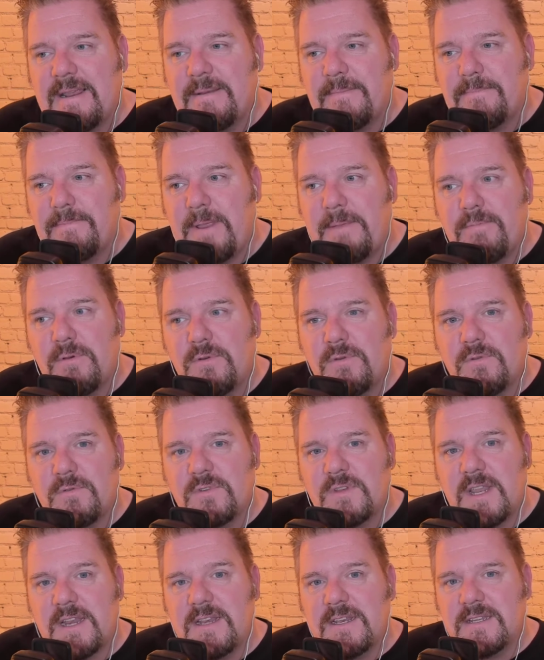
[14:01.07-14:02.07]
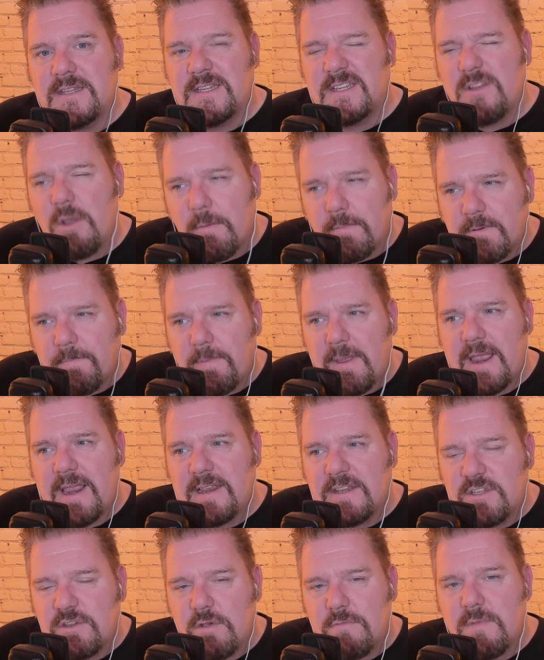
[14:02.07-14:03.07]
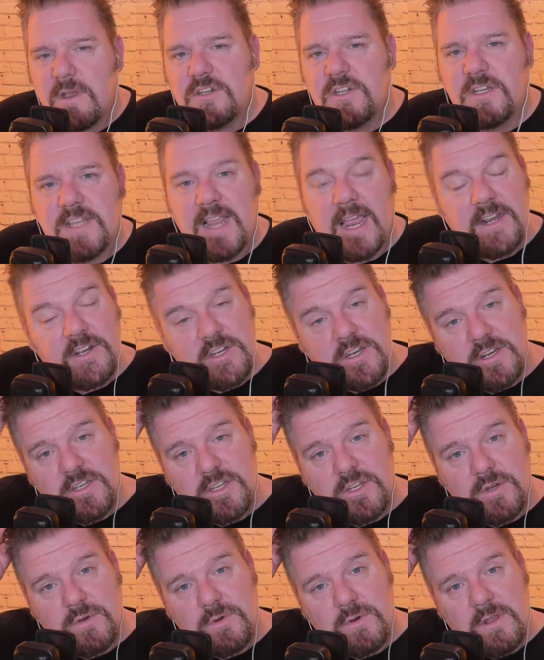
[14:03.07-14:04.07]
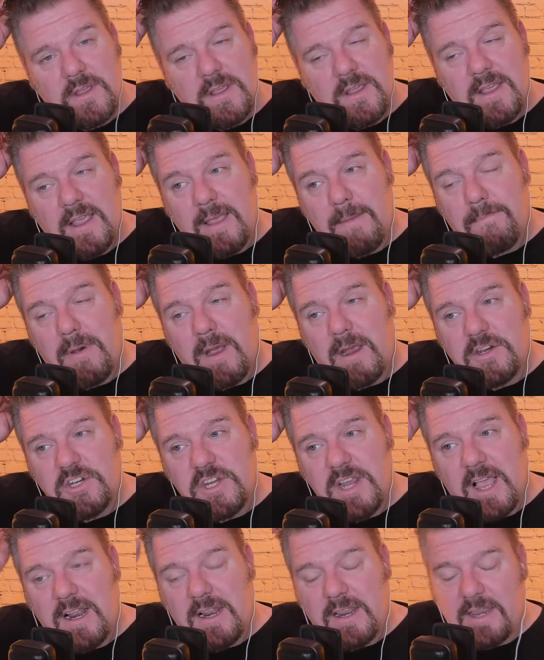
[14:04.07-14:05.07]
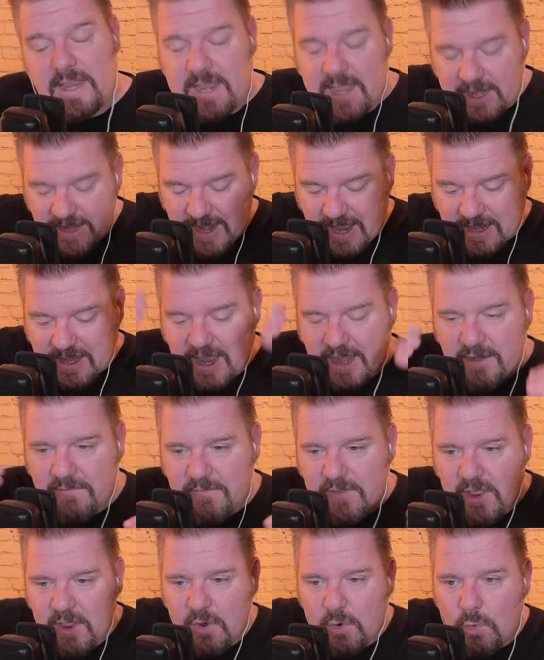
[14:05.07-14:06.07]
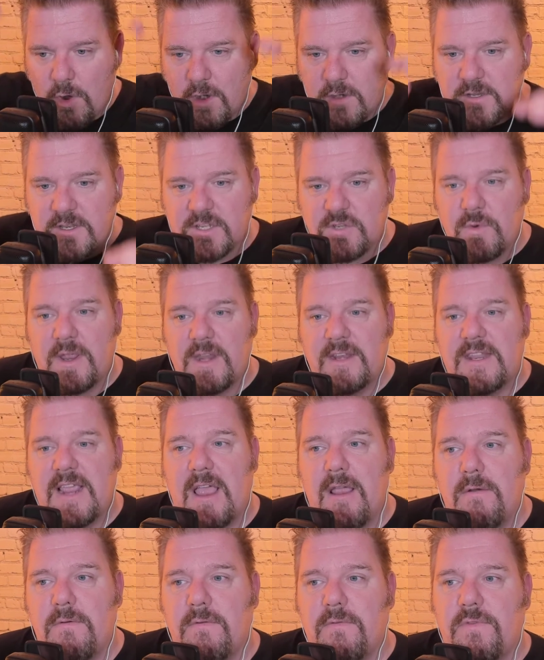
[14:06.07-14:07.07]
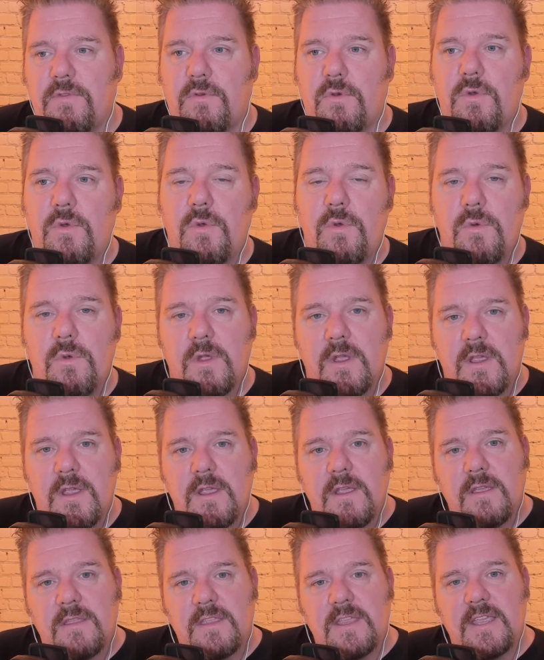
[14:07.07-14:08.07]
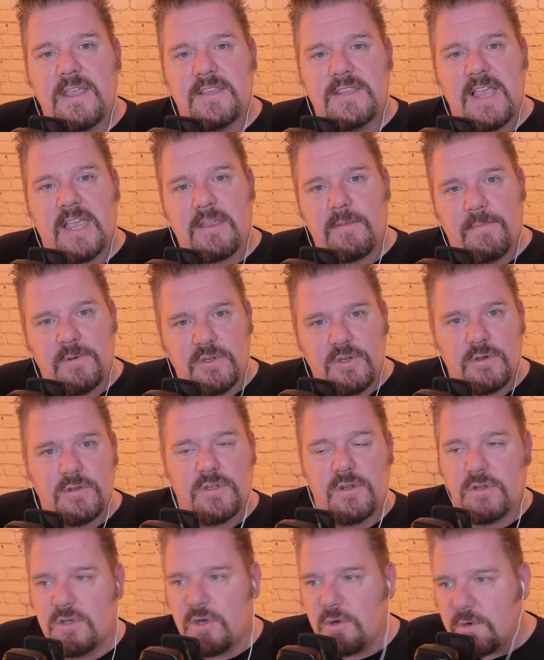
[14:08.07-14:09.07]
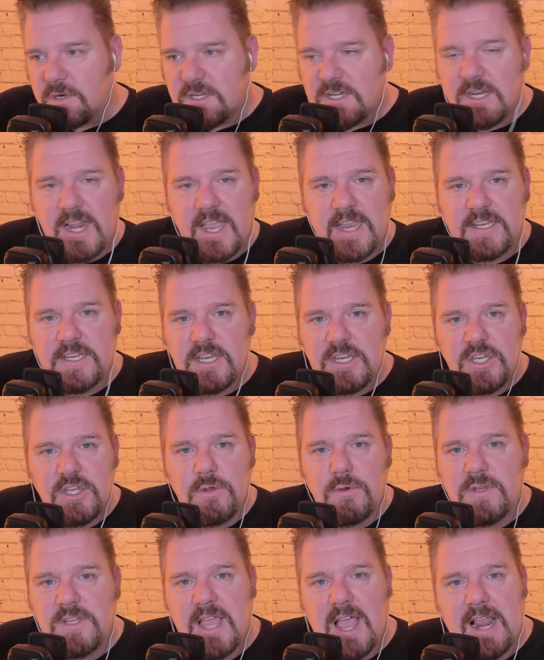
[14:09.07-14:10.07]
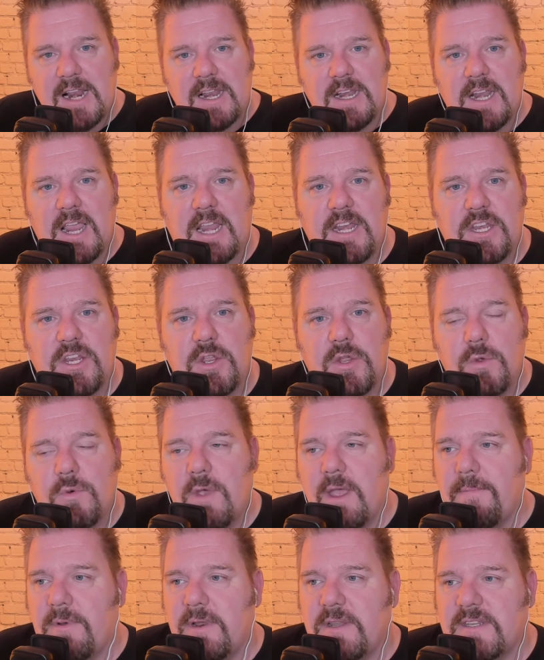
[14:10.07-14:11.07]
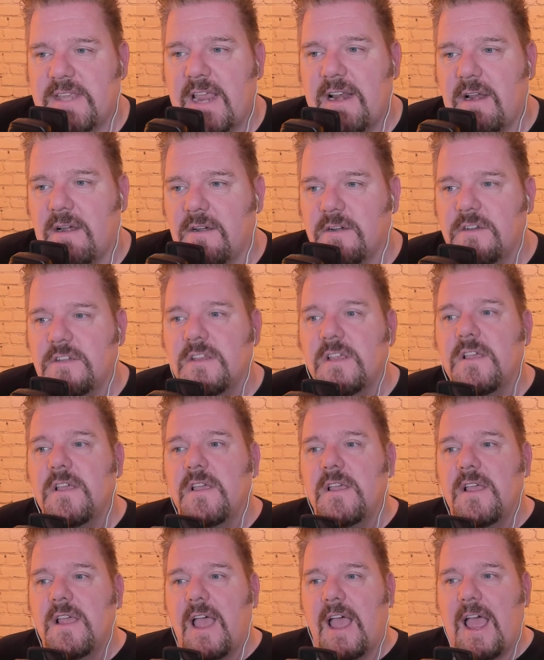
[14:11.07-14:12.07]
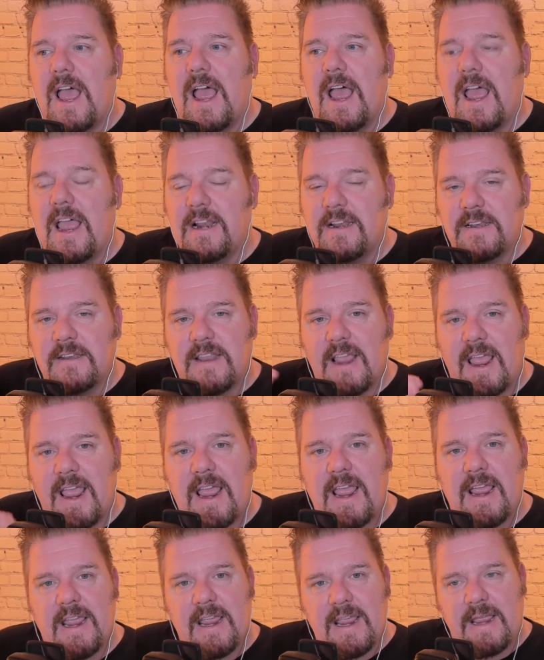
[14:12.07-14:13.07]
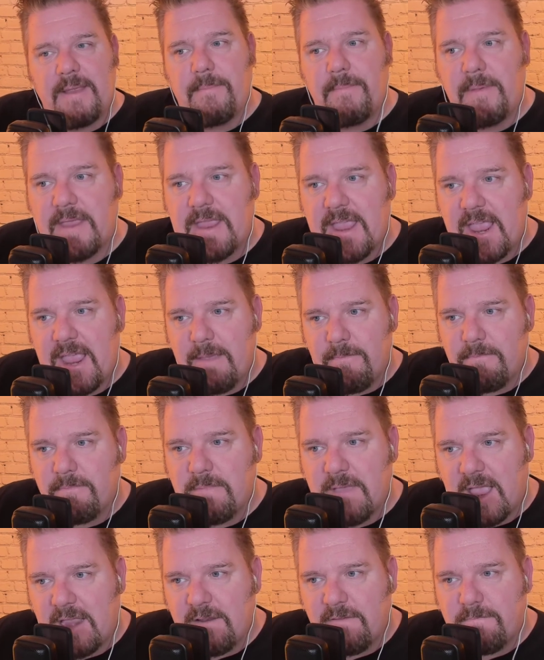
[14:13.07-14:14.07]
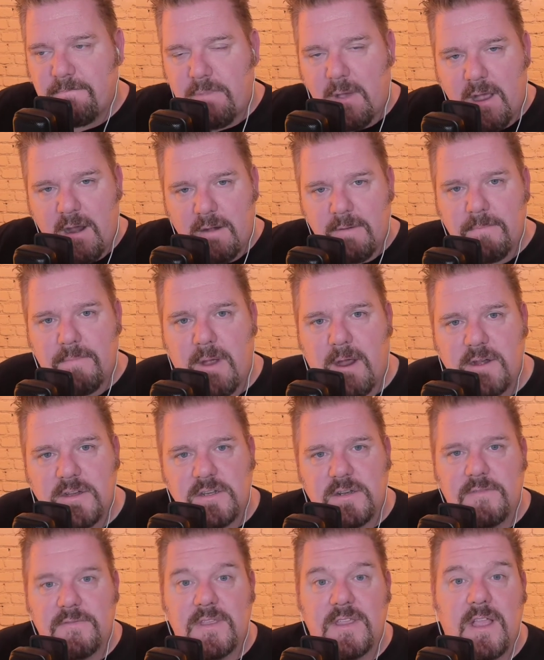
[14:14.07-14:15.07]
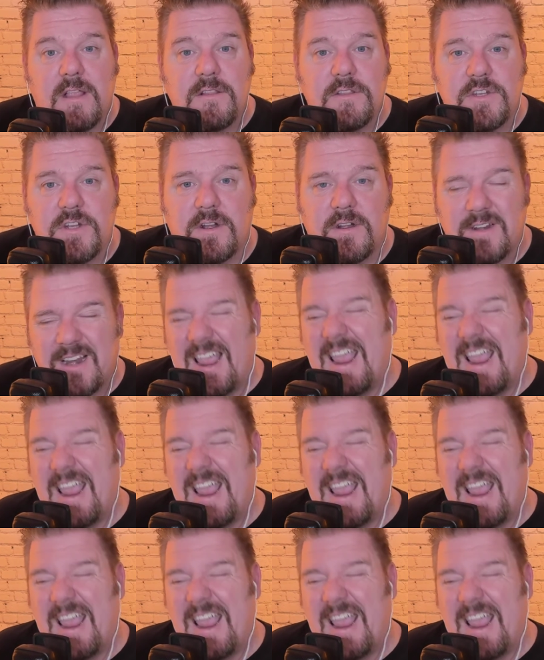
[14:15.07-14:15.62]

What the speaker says: people stopped paying so much attention to impartiality. And that kind of worked its way down through the executive producers who were selecting new talent and new presenters. And it became kind of part and parcel of the culture